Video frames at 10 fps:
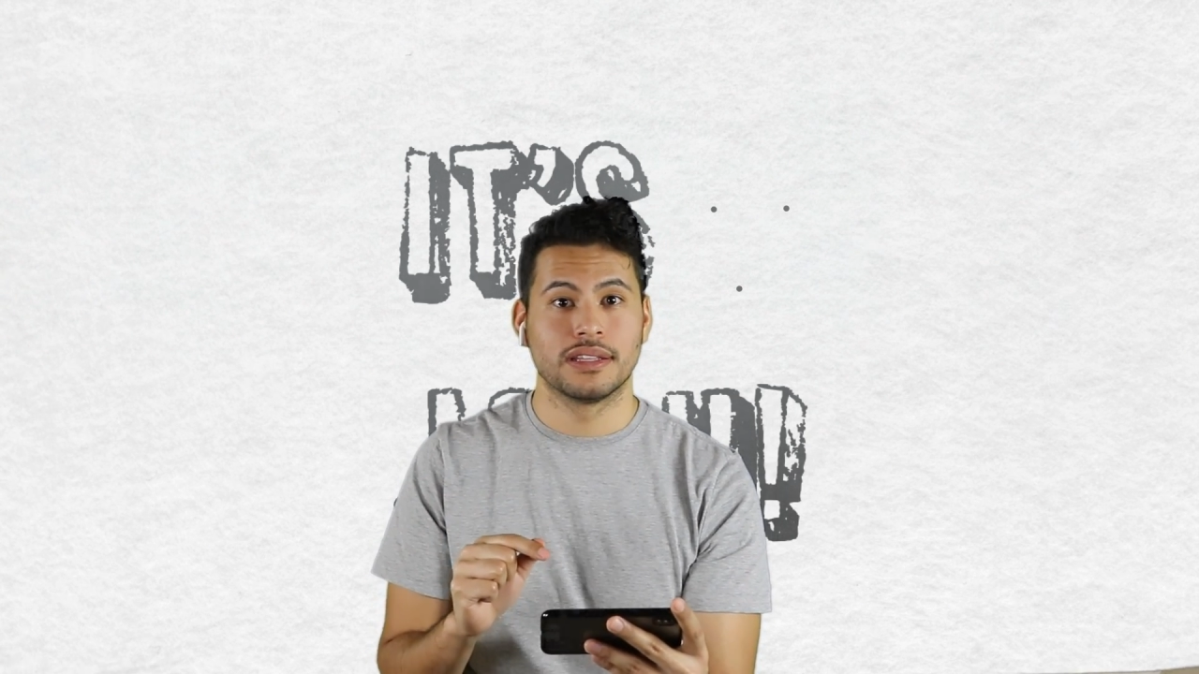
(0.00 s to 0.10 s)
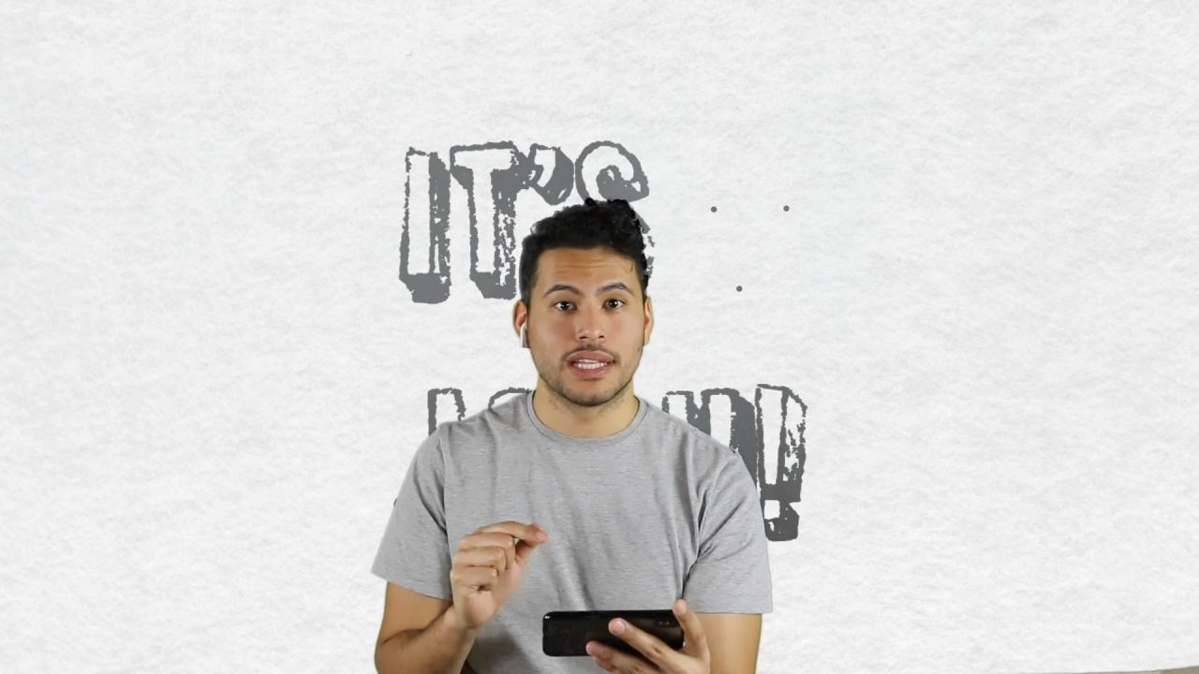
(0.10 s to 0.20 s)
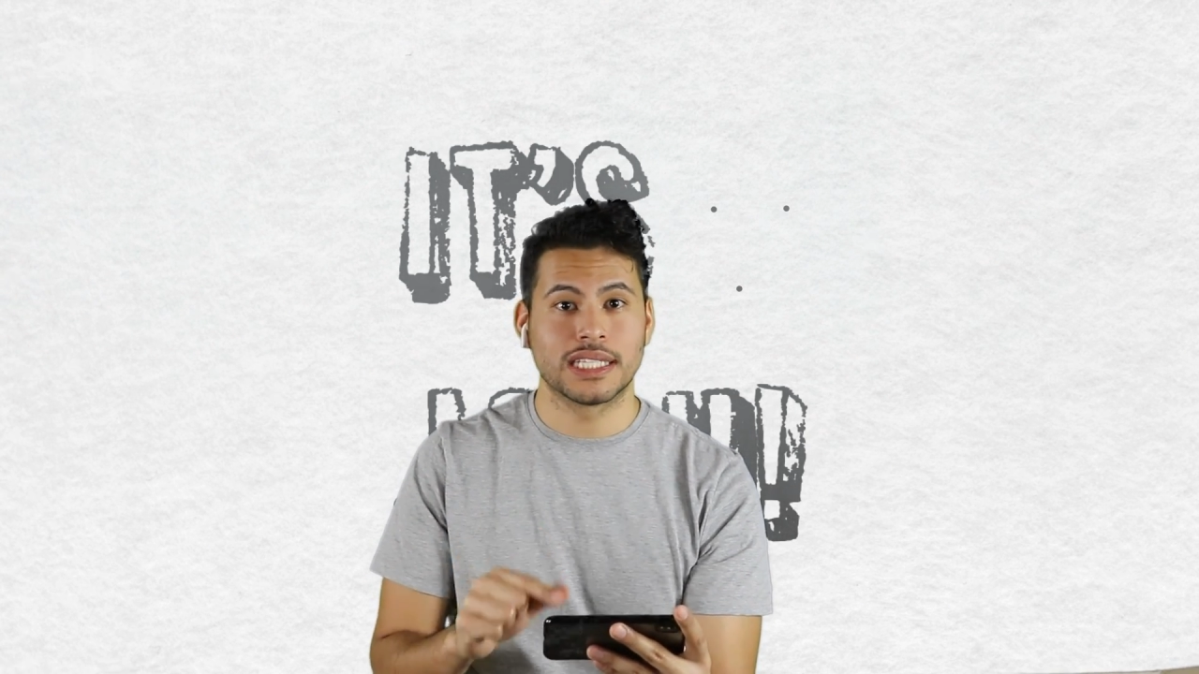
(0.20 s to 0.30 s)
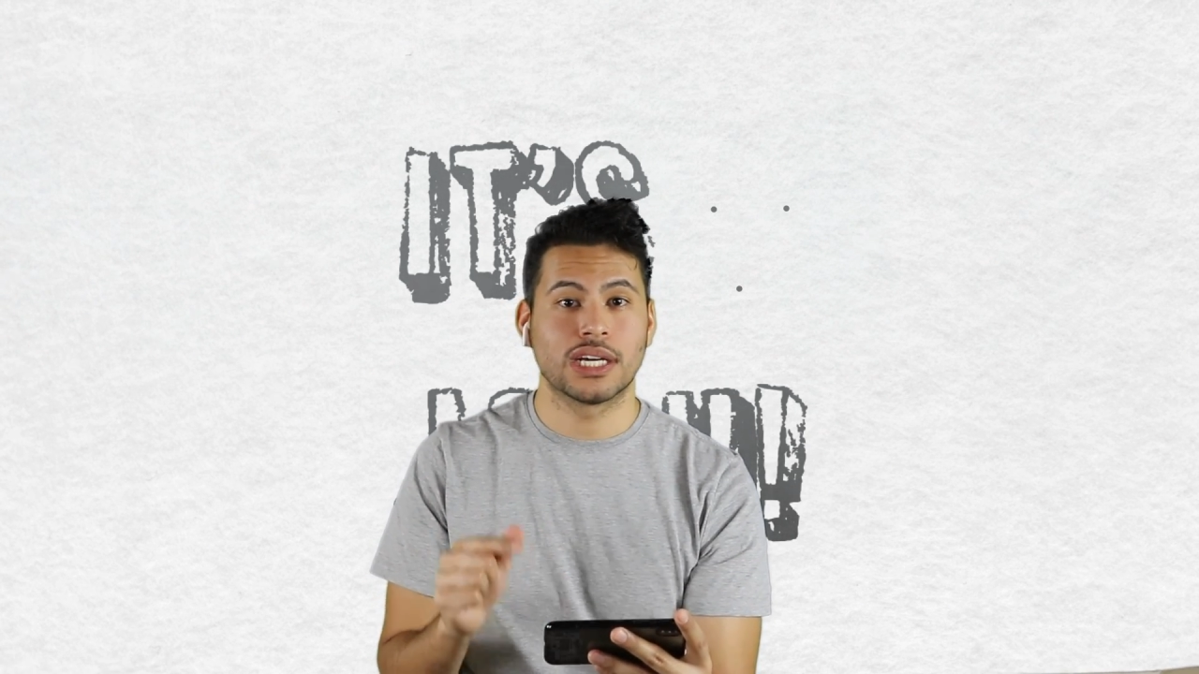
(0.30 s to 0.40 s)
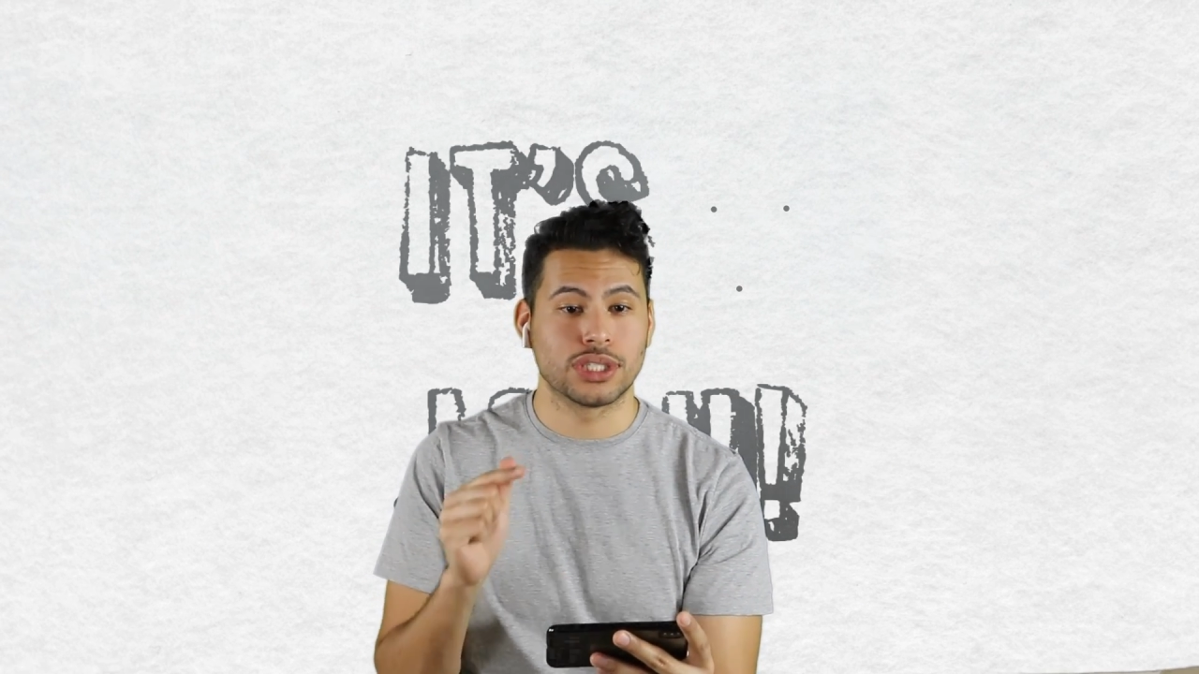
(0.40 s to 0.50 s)

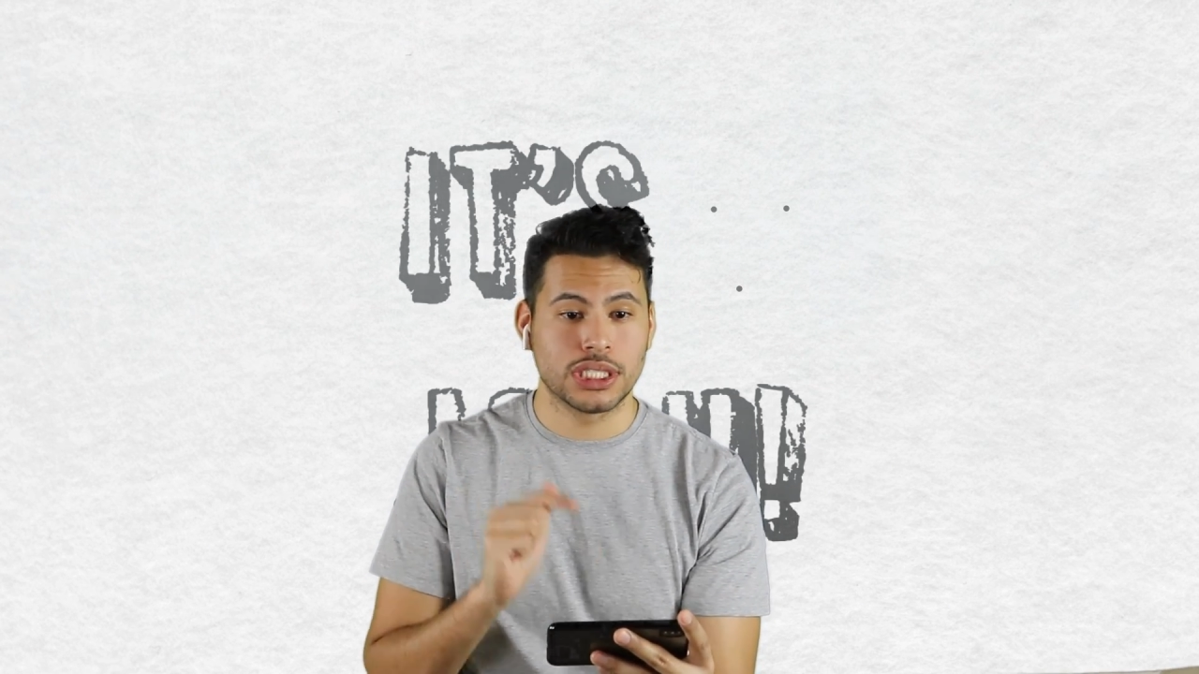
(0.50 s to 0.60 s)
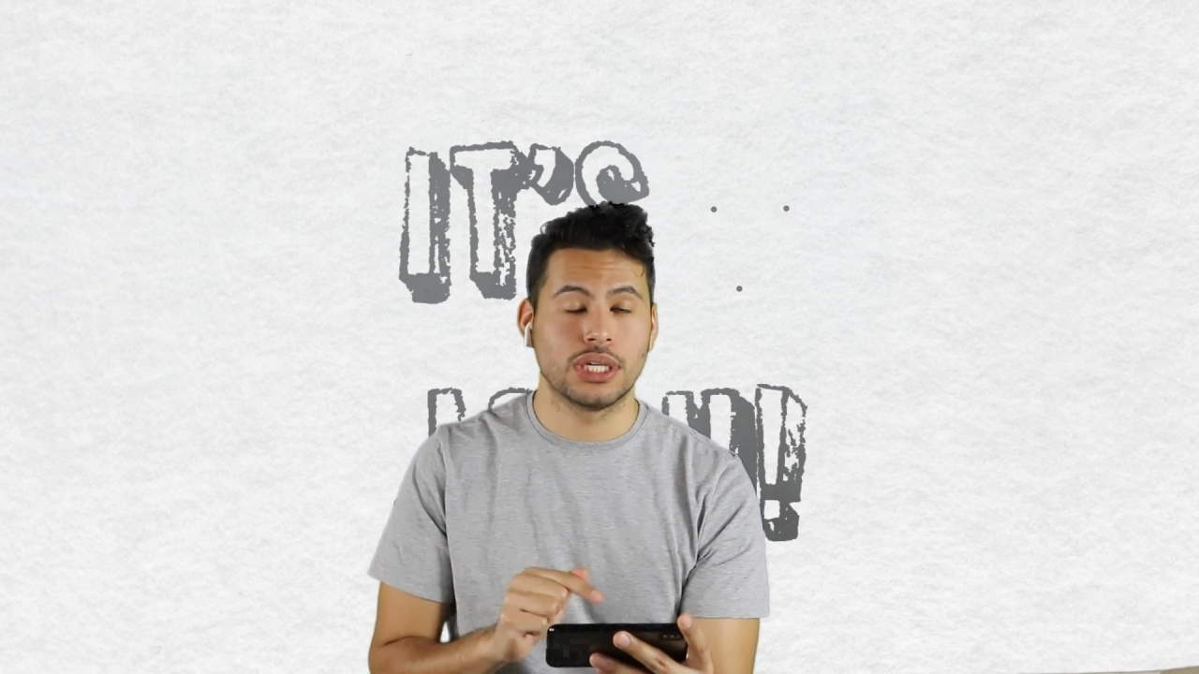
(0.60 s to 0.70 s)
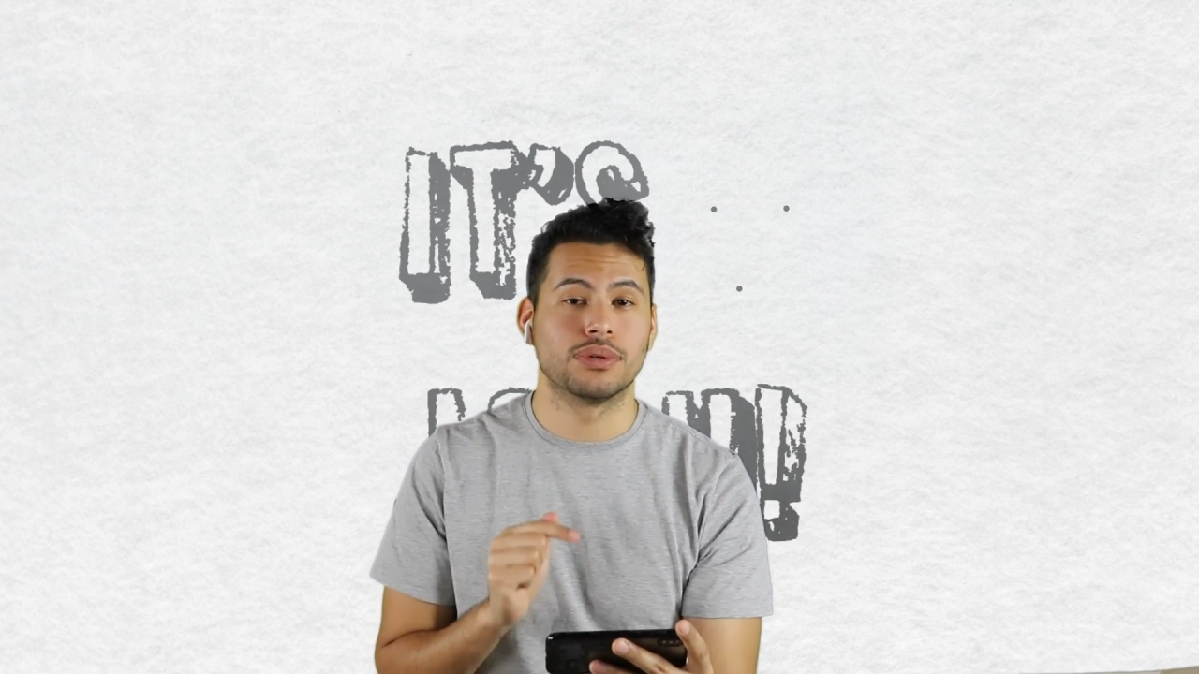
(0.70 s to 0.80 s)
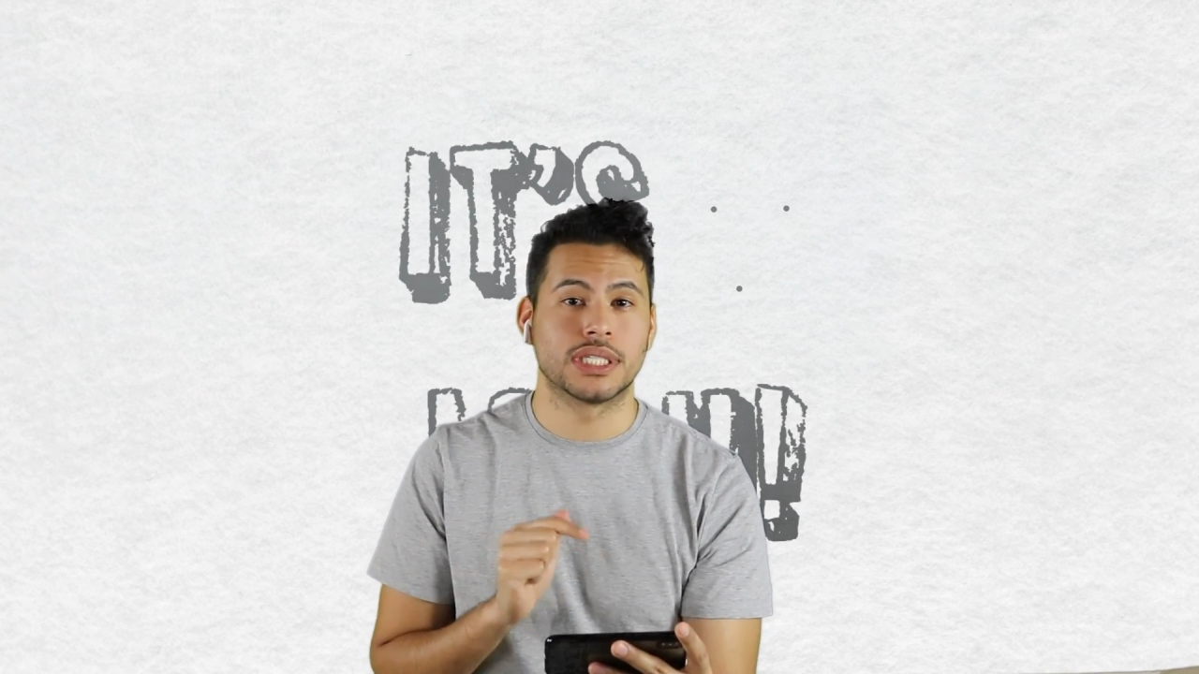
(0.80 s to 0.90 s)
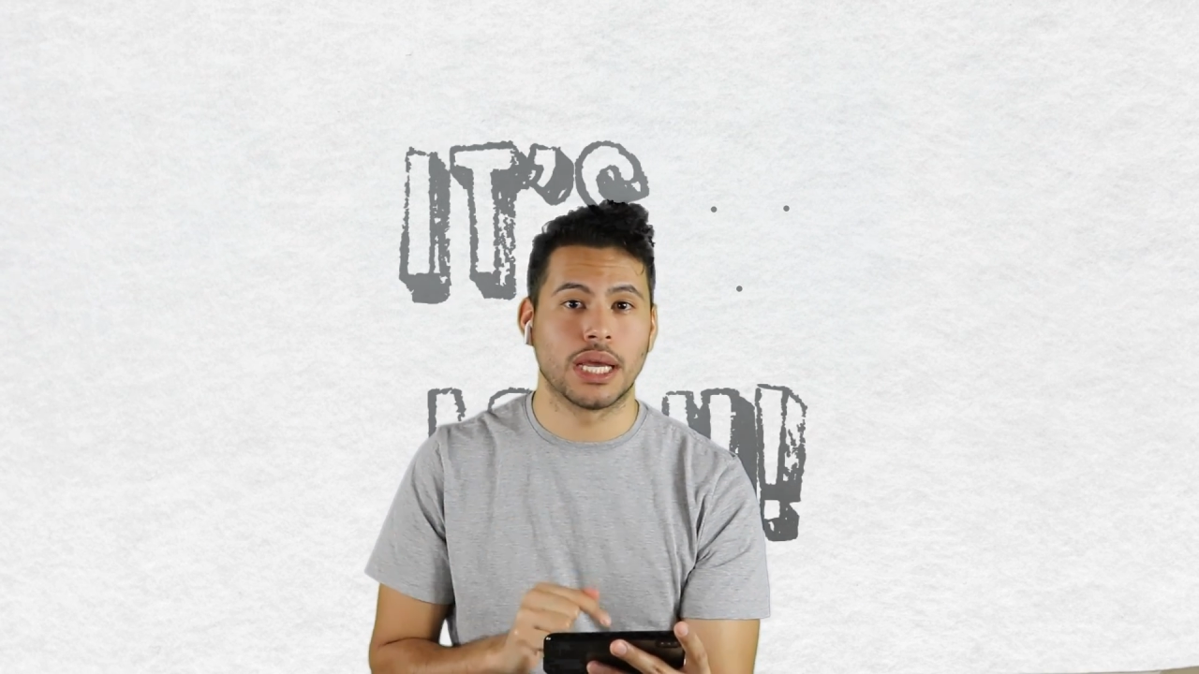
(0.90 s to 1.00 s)
That's how
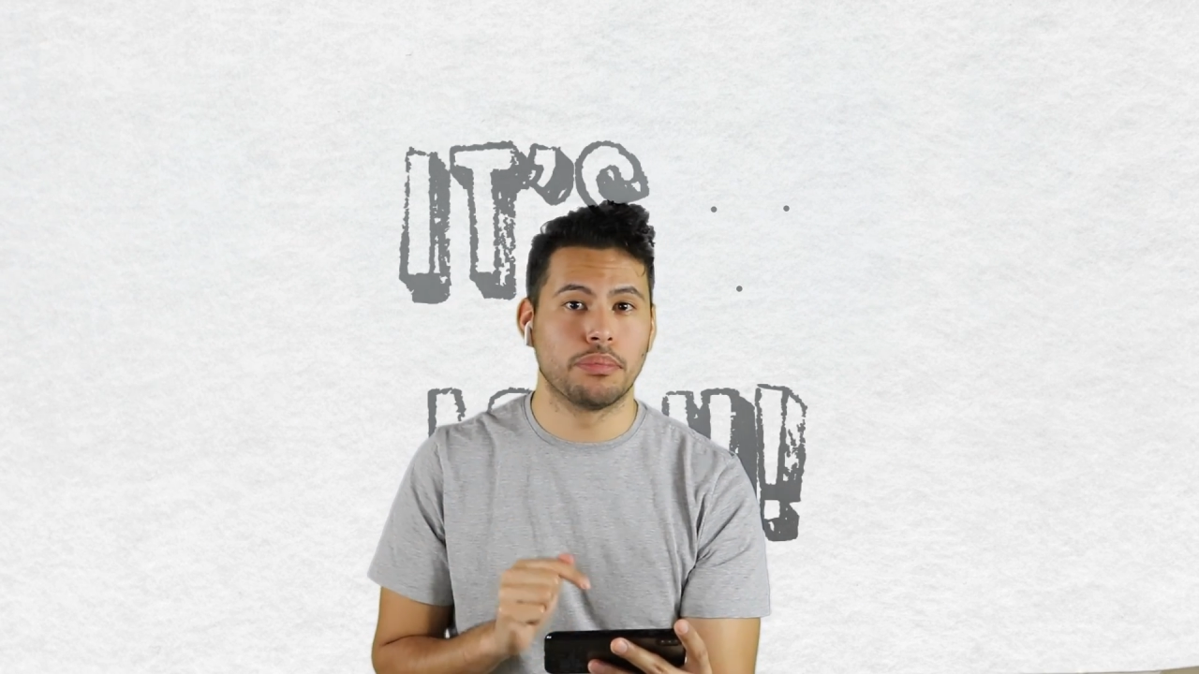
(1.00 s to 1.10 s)
she was